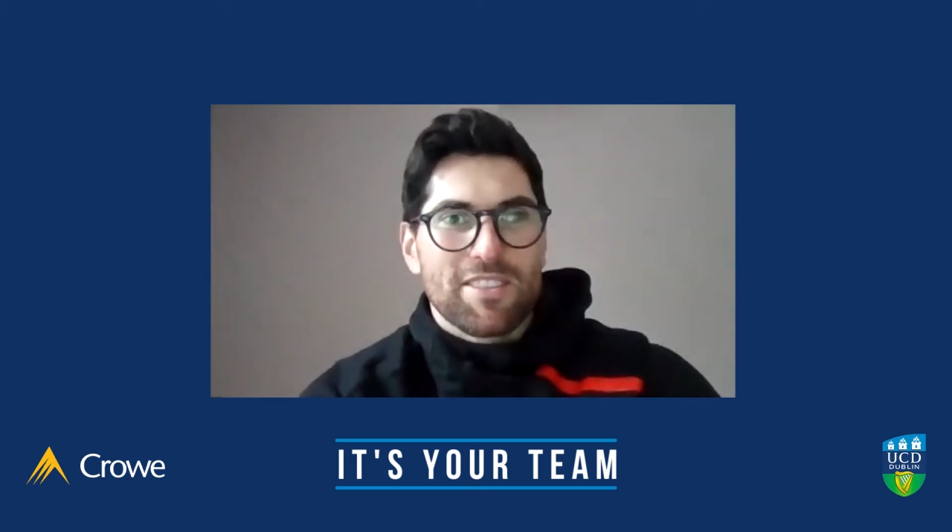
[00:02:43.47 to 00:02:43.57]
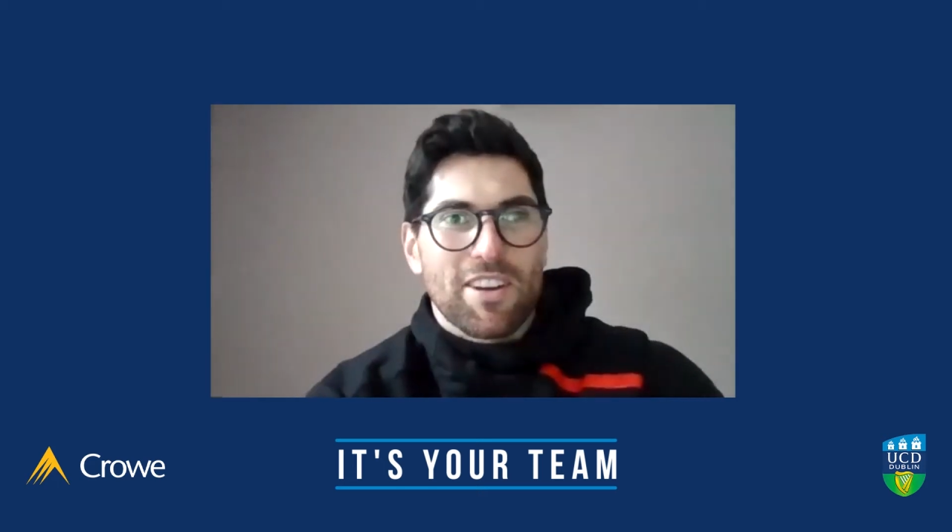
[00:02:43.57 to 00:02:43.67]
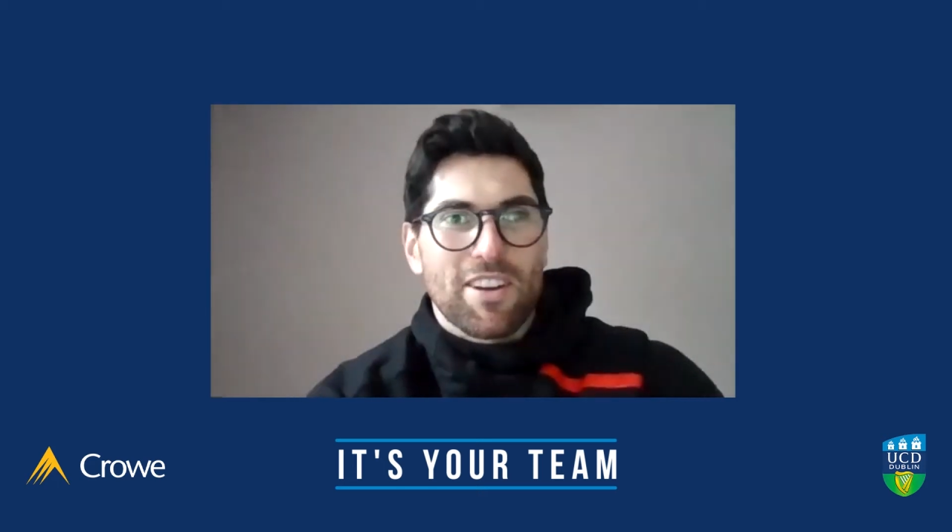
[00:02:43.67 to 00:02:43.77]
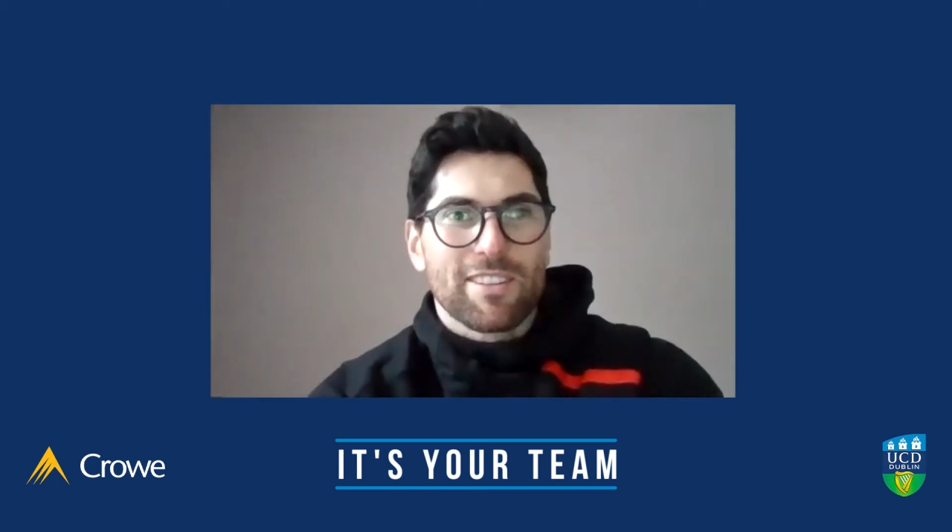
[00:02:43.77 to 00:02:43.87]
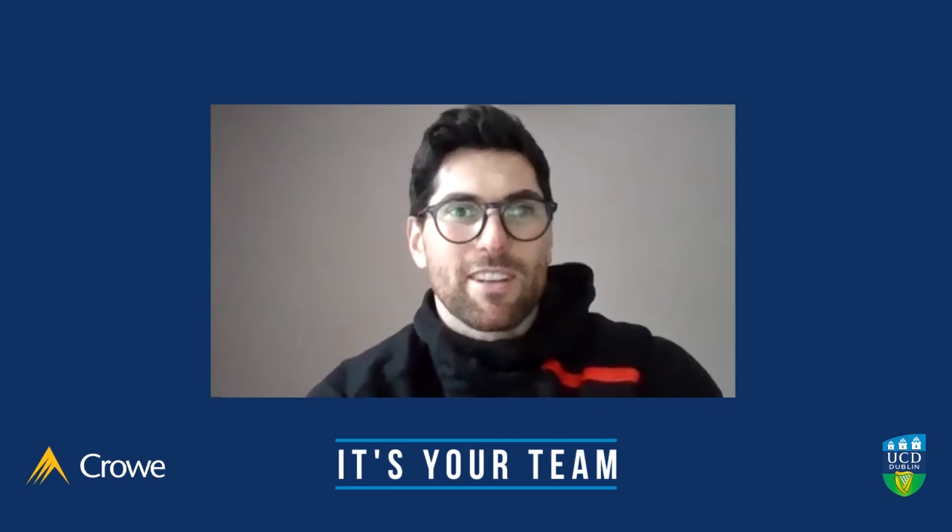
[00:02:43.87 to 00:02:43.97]

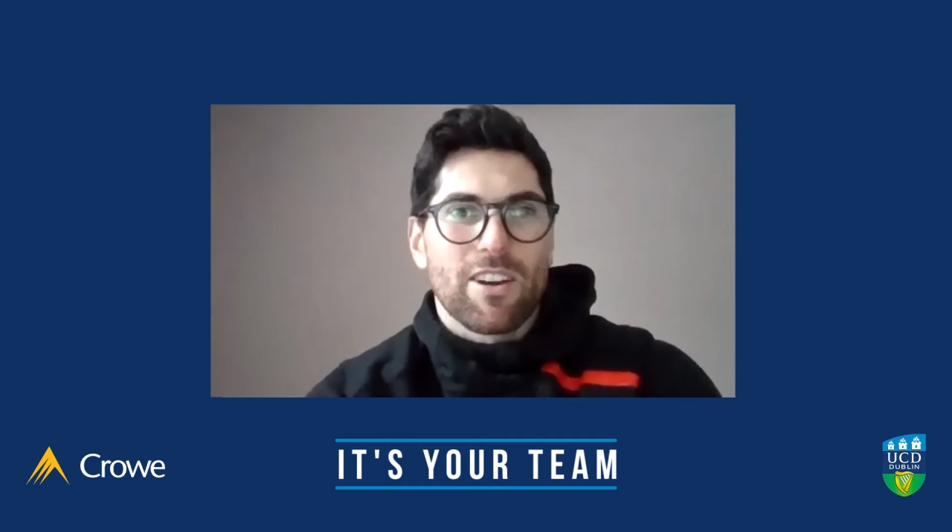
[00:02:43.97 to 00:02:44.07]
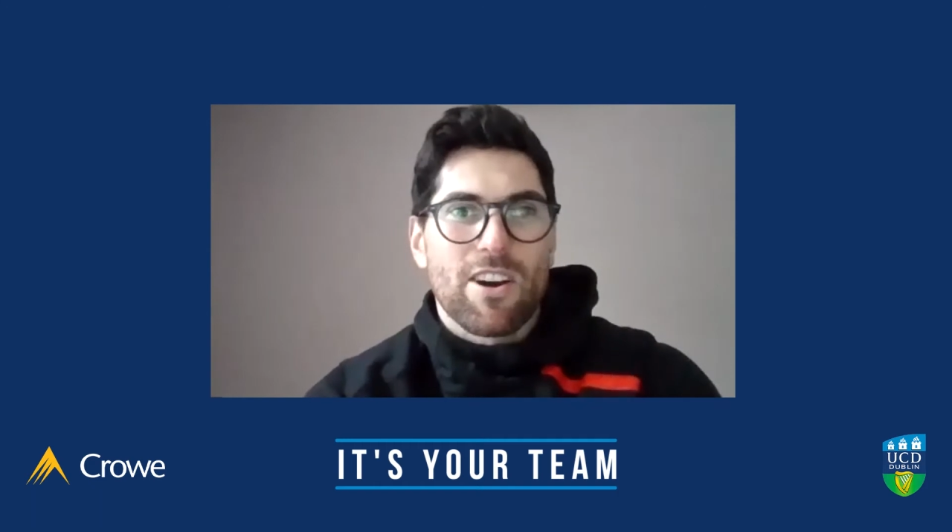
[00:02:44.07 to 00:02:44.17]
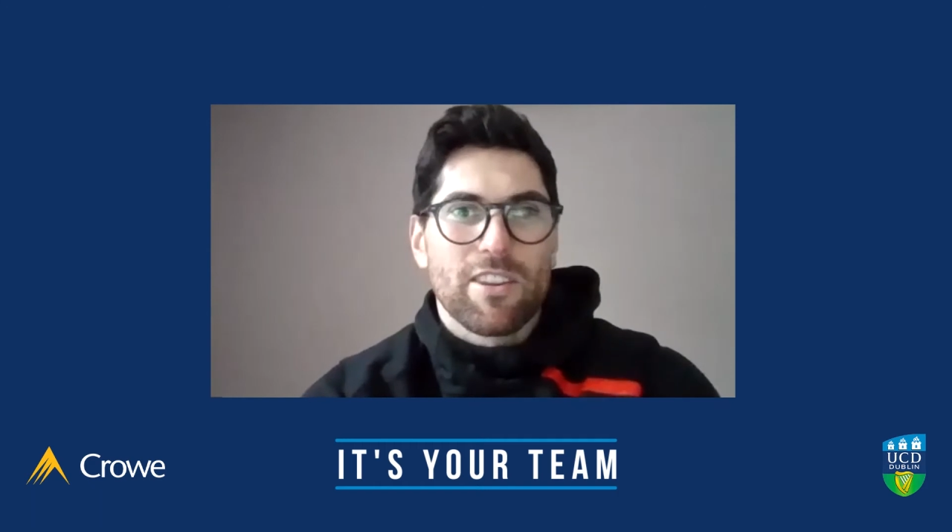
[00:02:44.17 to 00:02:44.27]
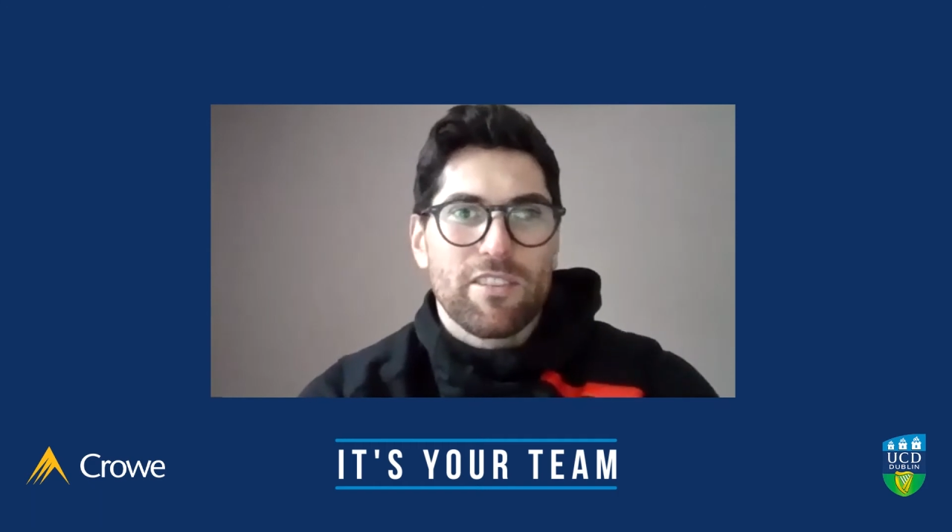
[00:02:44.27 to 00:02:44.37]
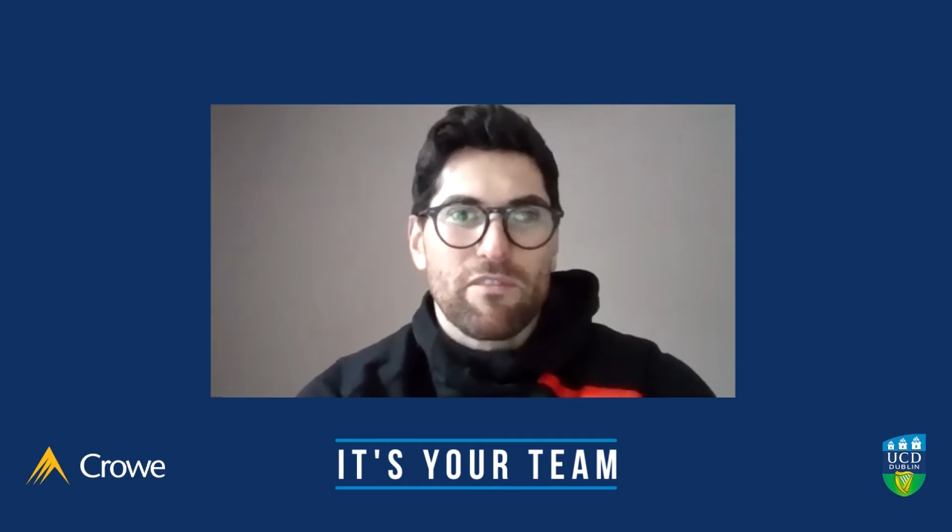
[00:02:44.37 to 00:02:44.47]
got
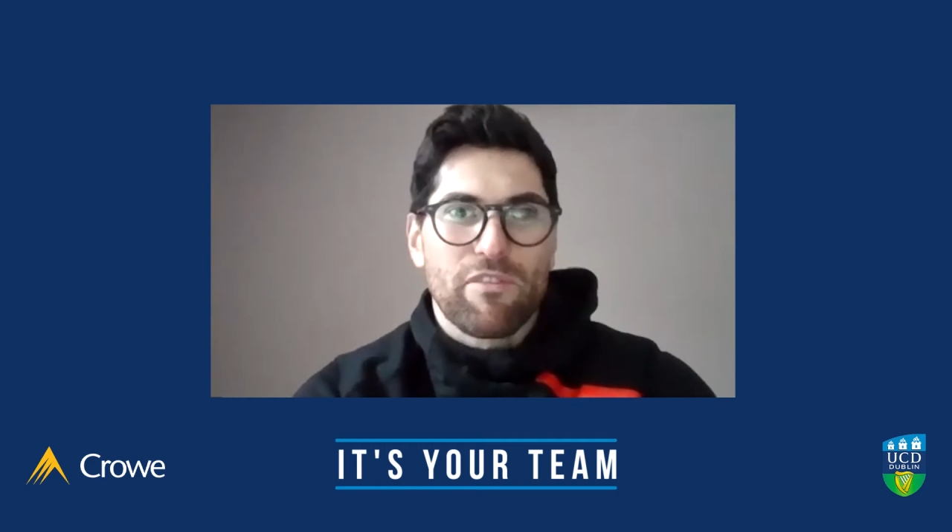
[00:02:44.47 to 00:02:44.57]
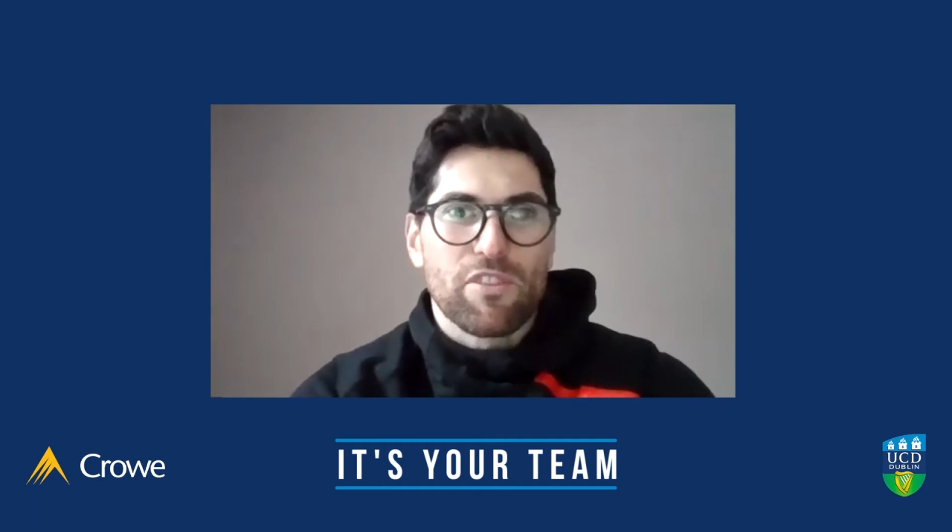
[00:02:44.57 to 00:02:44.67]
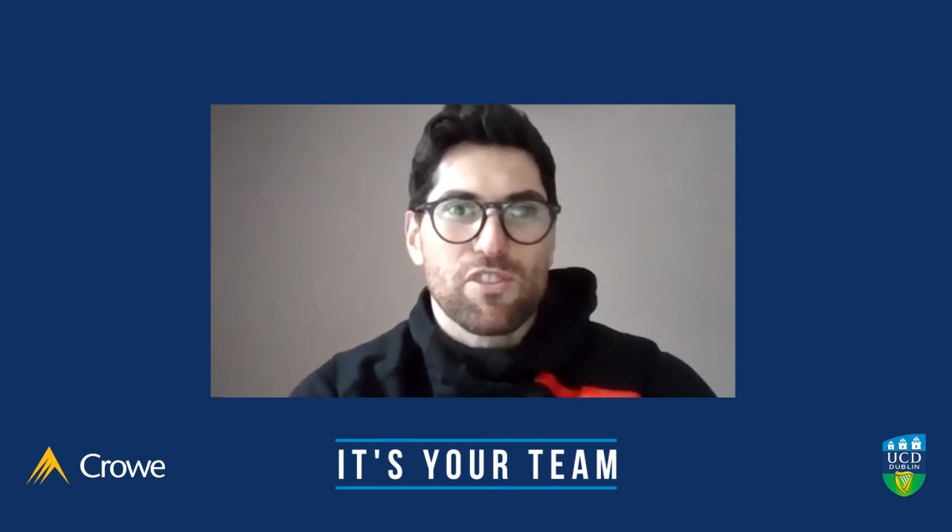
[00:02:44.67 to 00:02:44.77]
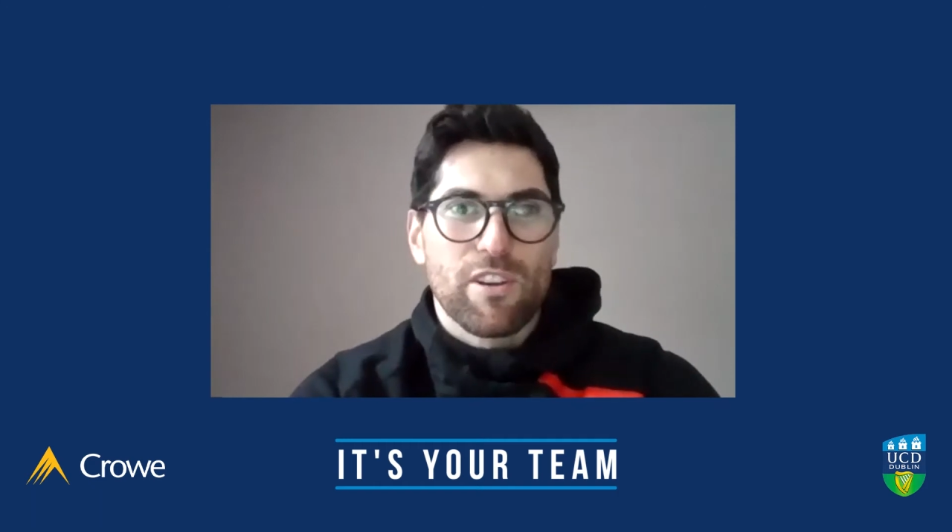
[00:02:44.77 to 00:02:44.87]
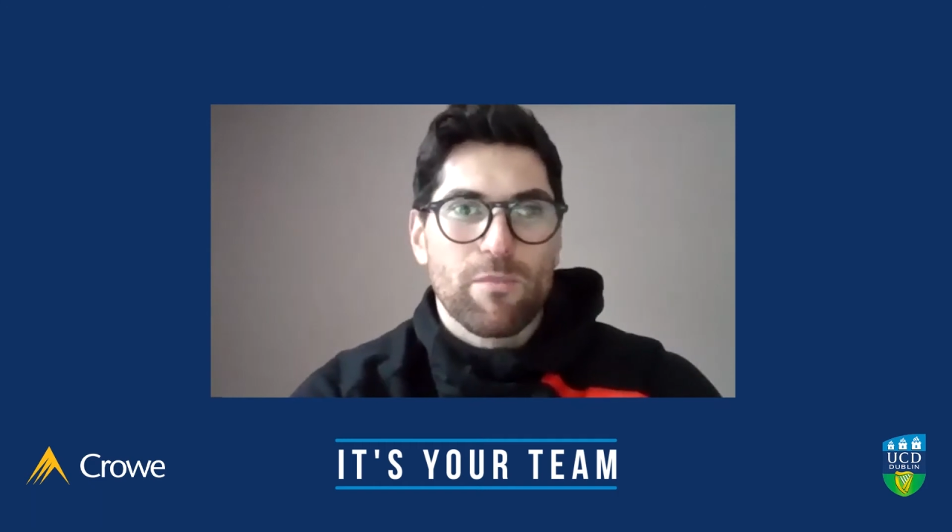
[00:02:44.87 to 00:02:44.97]
on in the
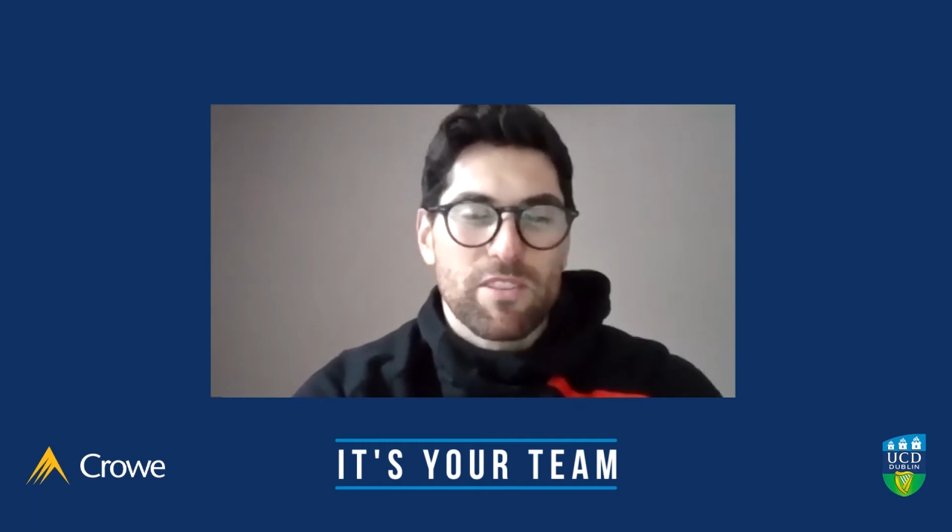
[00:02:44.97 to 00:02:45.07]
first year.